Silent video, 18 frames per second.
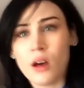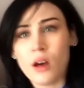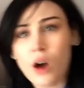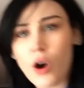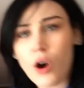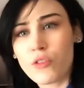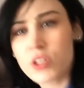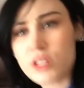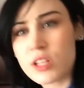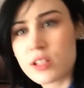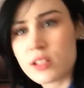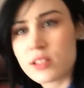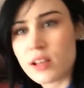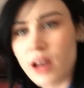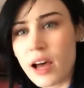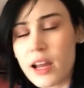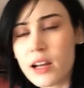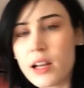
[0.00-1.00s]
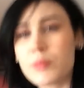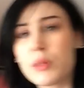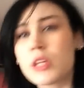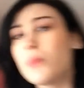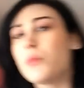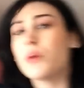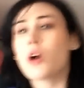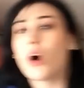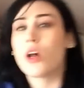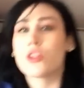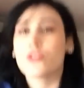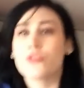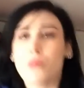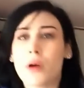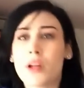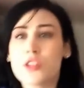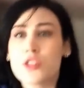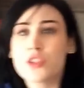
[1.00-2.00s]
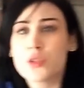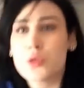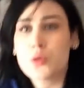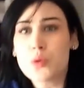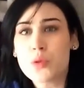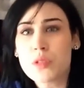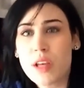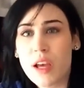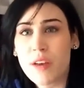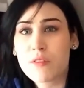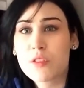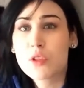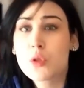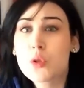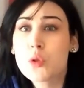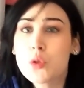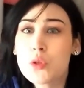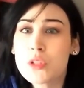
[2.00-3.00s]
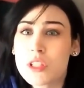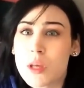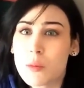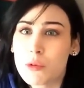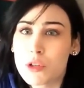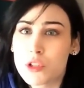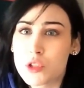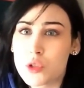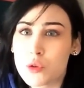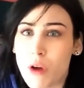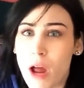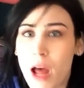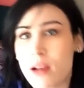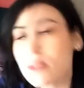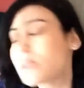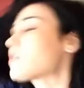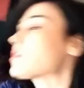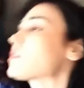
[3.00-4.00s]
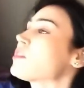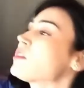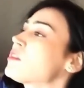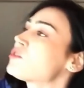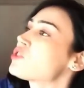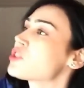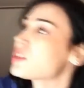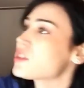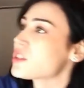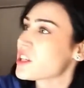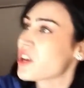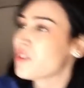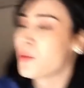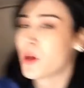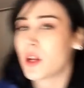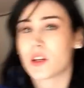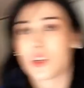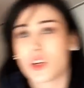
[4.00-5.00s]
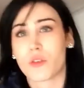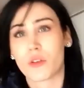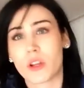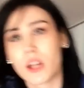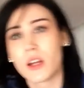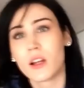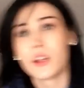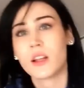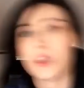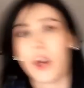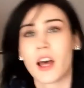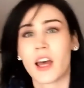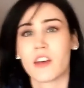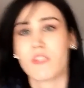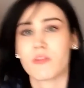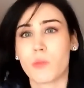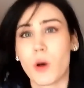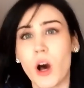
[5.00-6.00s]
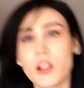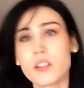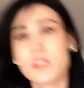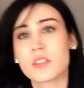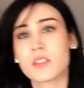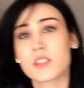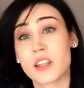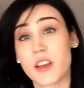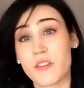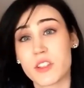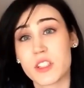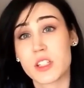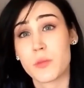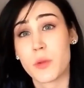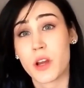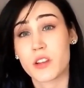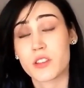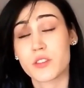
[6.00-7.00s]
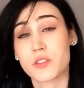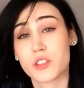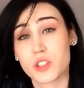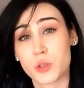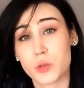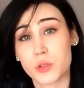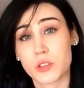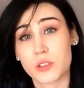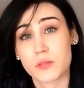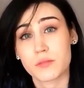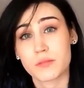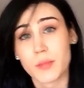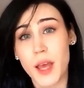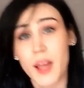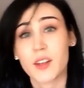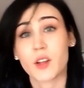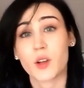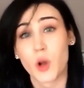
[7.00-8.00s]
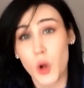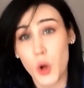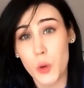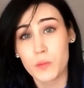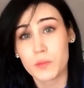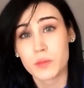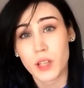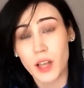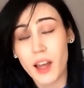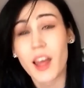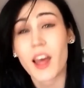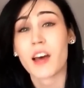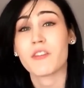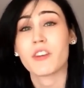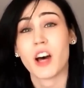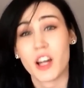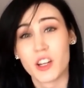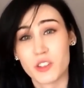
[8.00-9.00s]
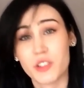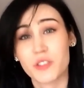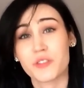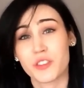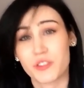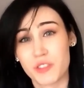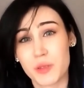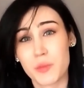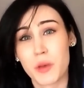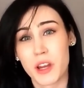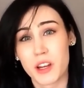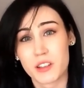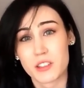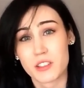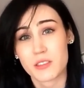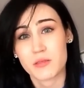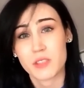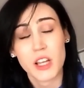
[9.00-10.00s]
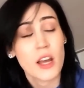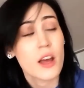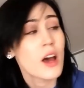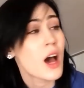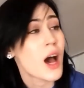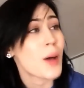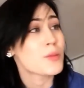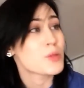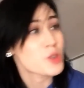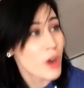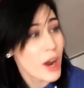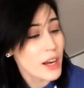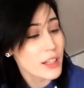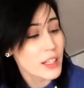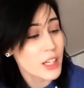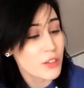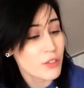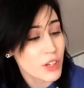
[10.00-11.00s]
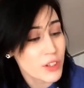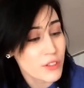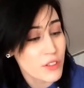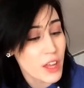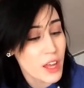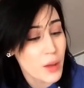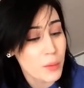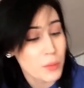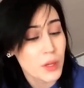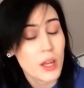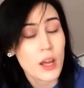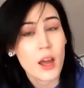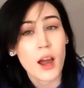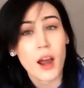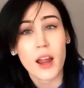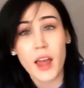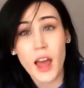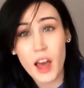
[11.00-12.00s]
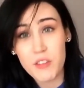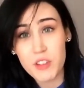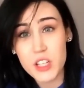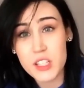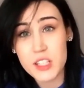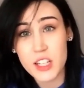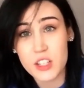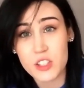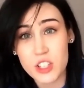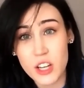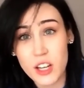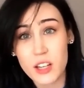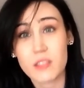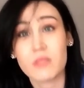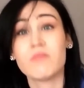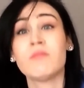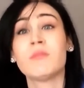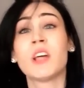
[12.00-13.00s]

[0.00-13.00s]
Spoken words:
Over to the side, I'm keeping all of my shoes. I have 2 separate shoe racks. Just since I've been in Korea, I have bought 70 pairs of shoes. And at home, I have 150 pairs. I'm trying to get rid of them. I have an addiction.